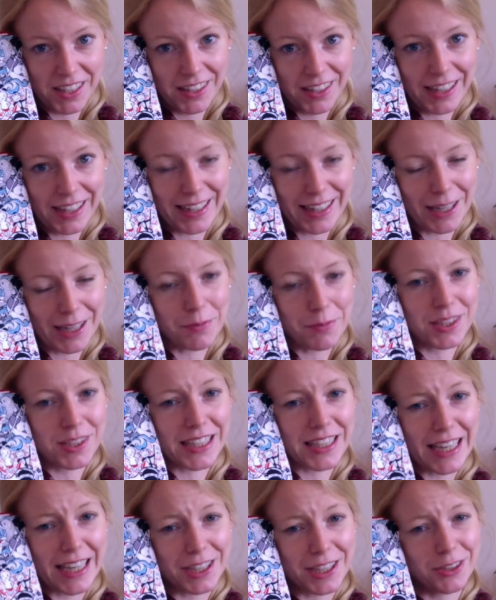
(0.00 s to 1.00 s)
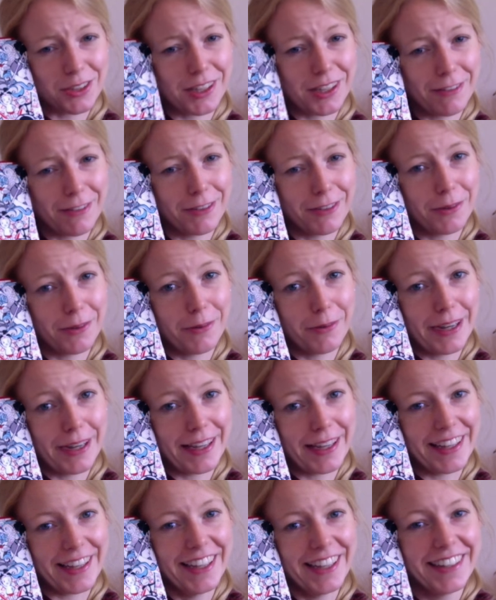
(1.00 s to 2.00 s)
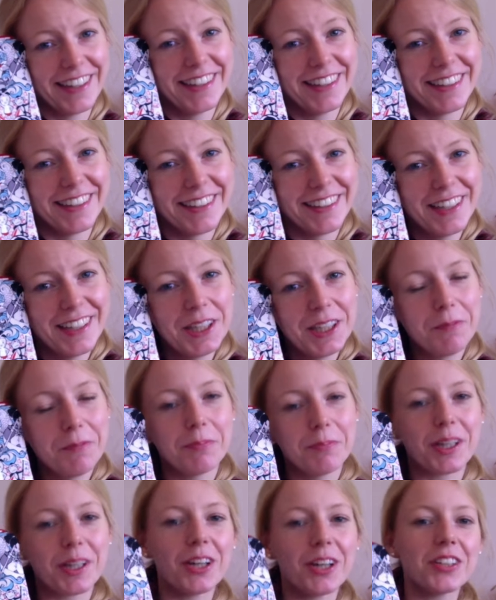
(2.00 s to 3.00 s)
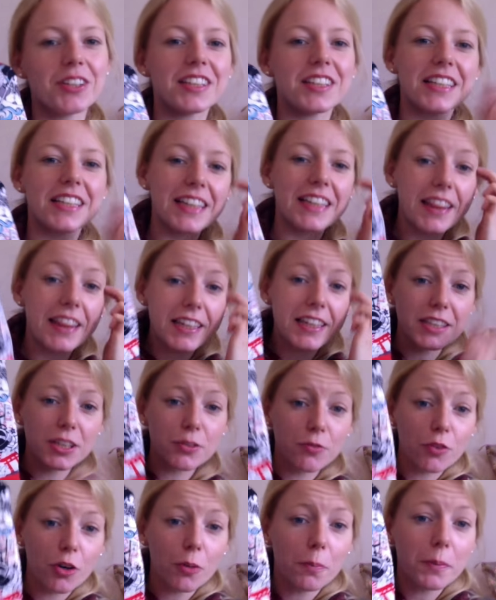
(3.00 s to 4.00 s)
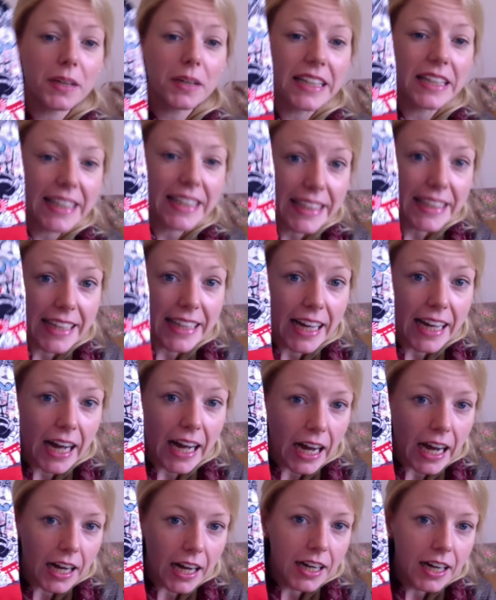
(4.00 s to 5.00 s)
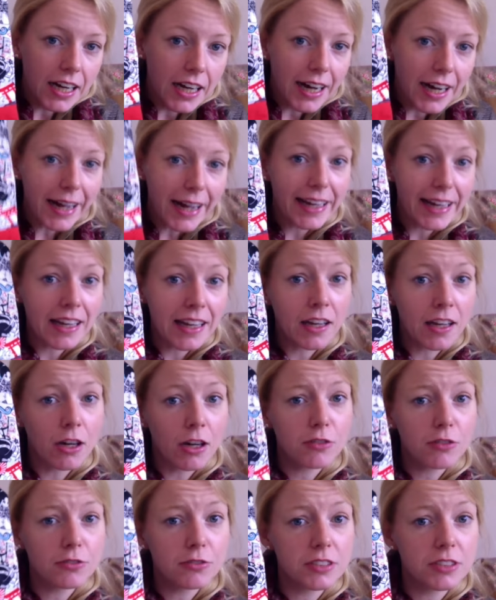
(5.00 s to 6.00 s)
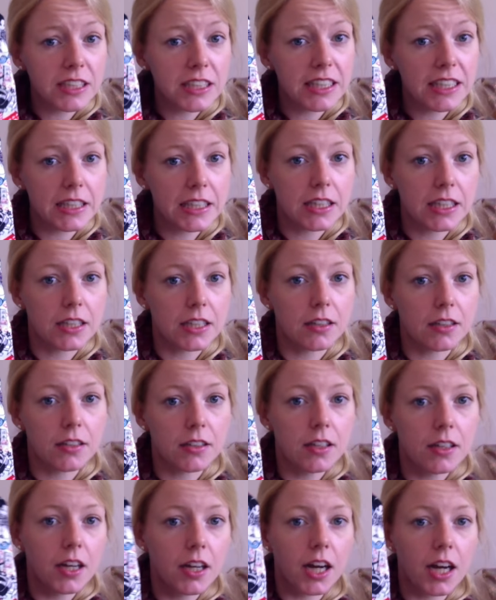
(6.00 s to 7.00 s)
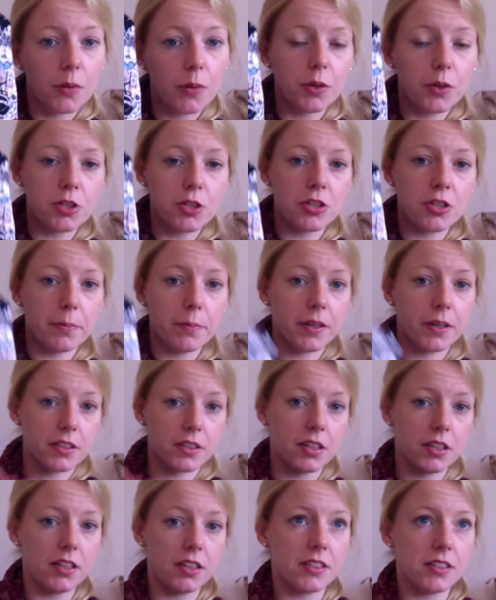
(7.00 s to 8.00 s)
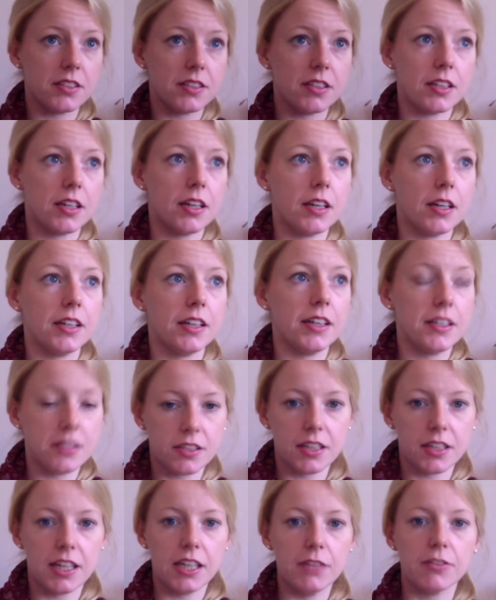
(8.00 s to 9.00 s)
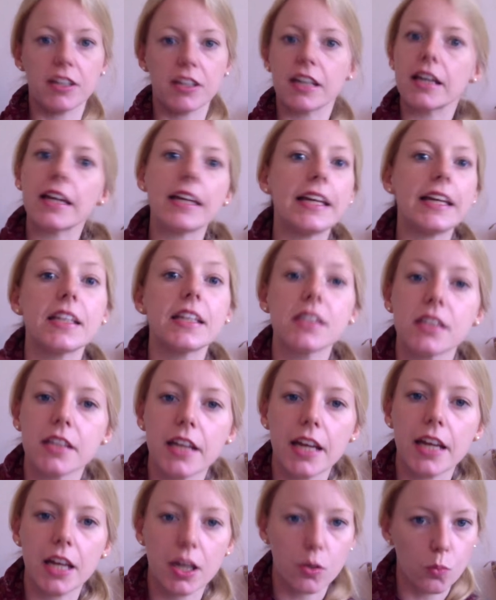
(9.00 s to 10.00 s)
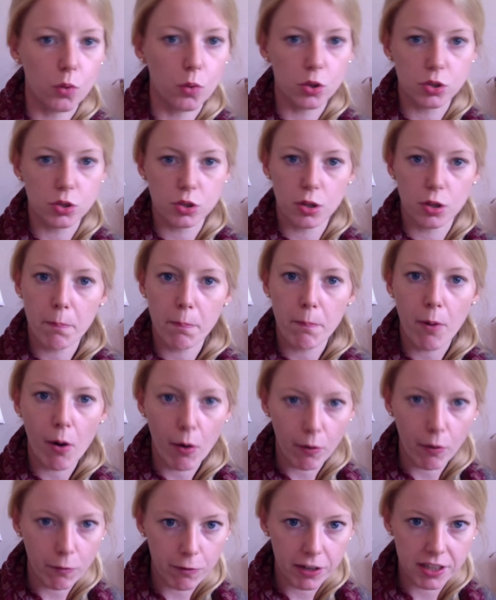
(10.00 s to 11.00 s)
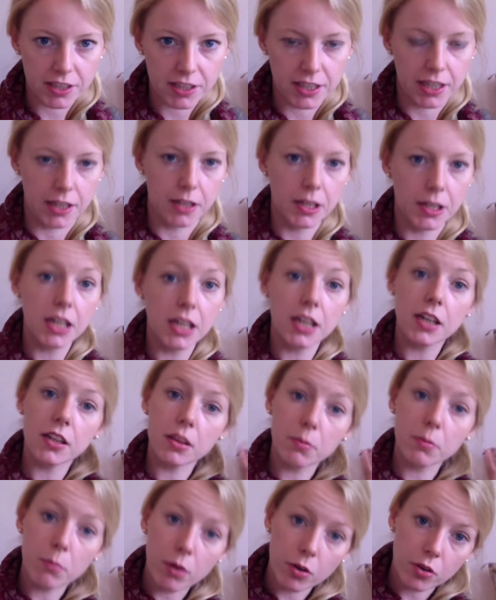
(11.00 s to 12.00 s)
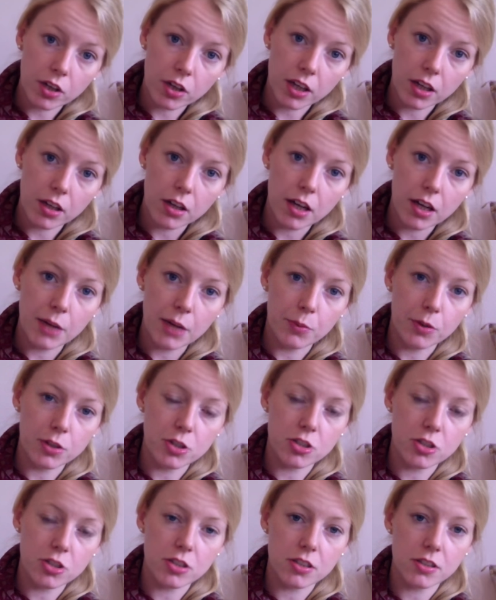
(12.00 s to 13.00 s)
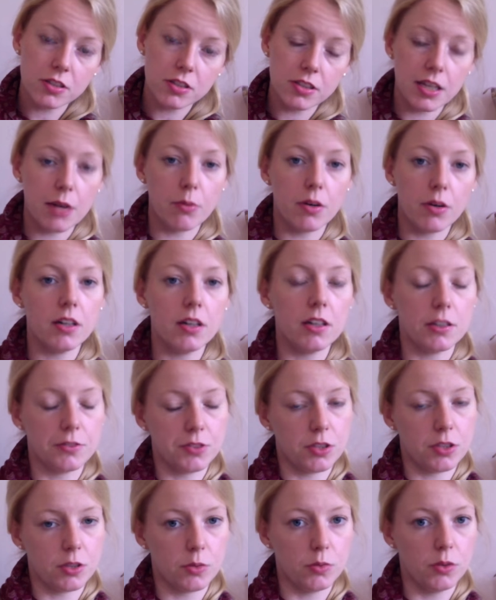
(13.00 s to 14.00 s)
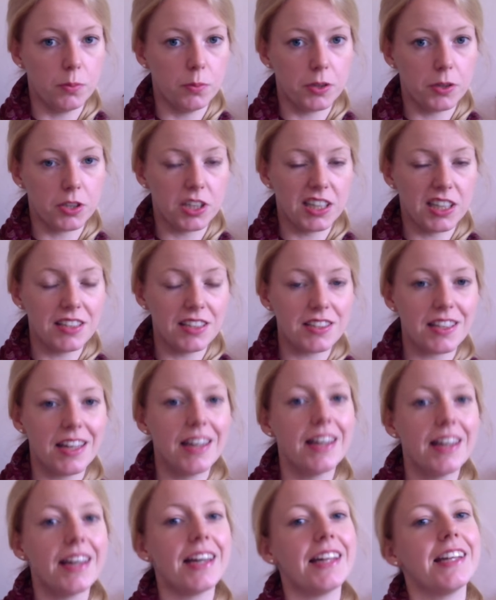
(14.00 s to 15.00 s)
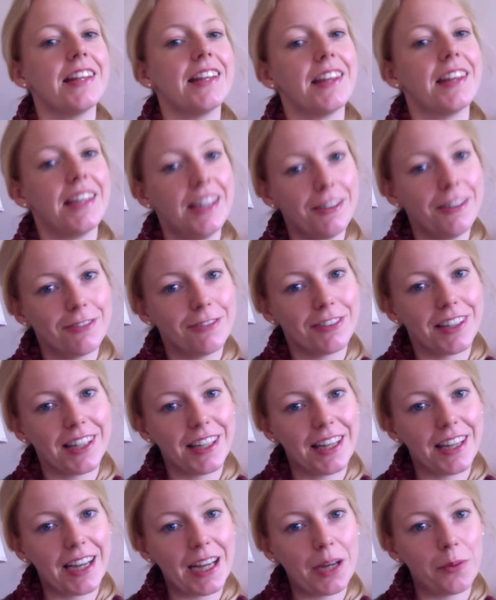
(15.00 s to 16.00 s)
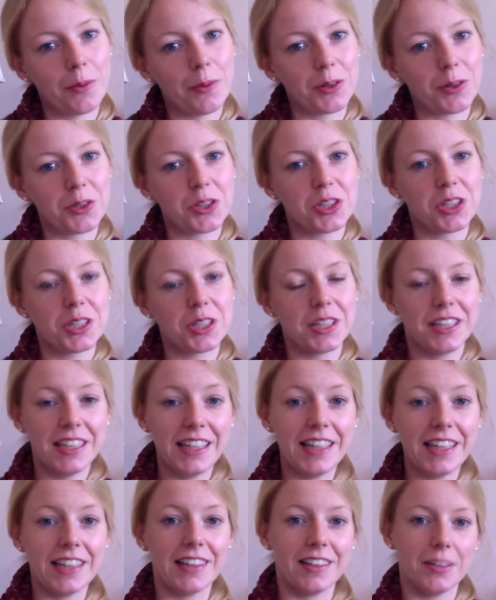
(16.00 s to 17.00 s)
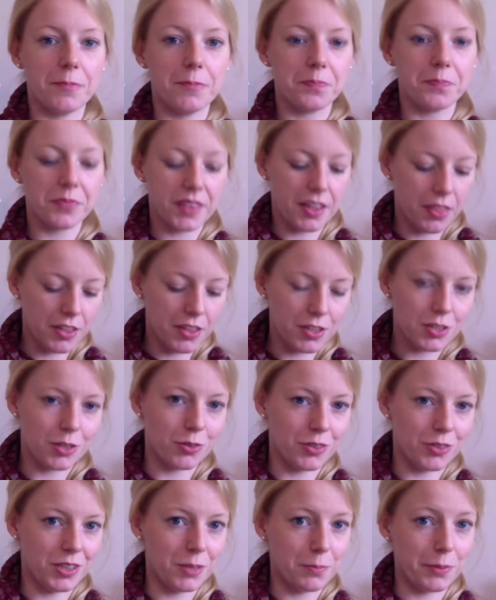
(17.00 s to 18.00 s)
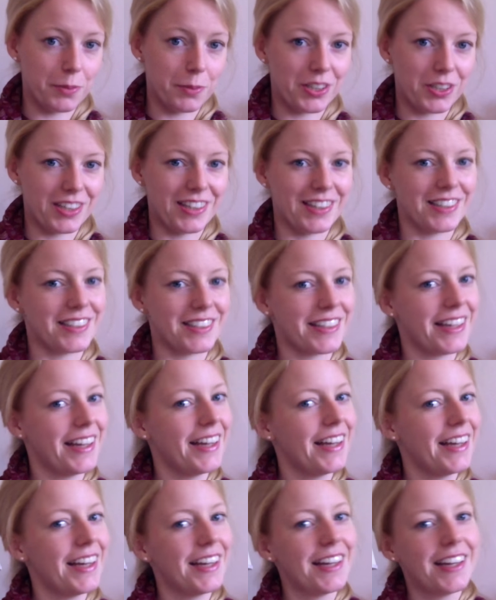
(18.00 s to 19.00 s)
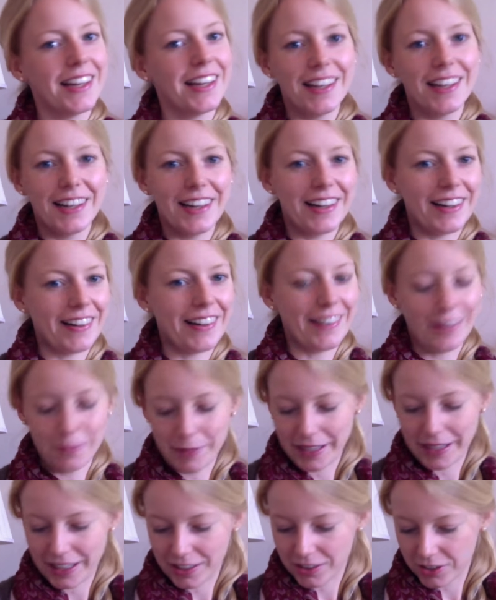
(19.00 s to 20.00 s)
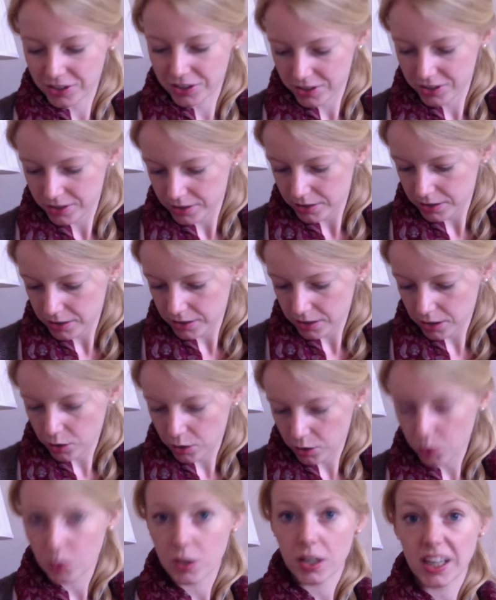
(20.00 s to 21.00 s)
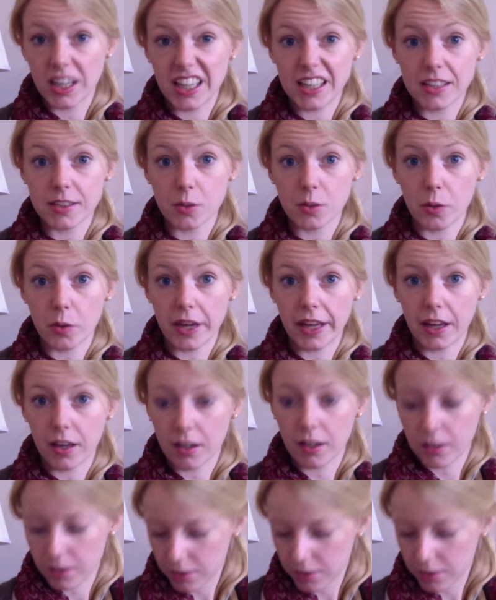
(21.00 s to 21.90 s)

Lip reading: And I'm sad to give it away because this is from Nina. I love Nina. I watched her podcast yesterday evening. Yesterday it was the perfect day. In the morning I watched Sarah, Love Sock Wool podcast, and in the evening I watched Nina, This Old Knit podcast. Oh my gosh. Oh, he's awake.